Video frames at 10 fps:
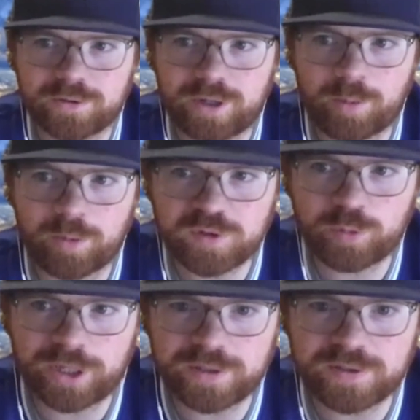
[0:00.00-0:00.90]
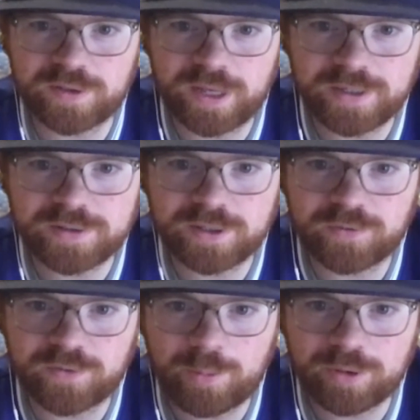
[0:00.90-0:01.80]
I'm assuming it's things that
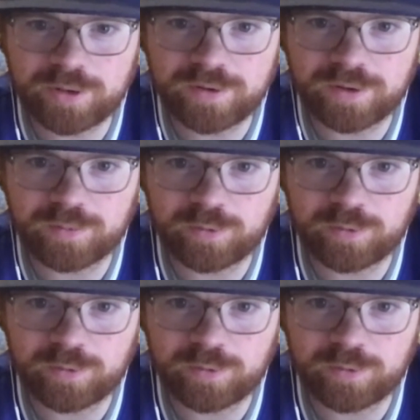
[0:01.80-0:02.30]
have happened since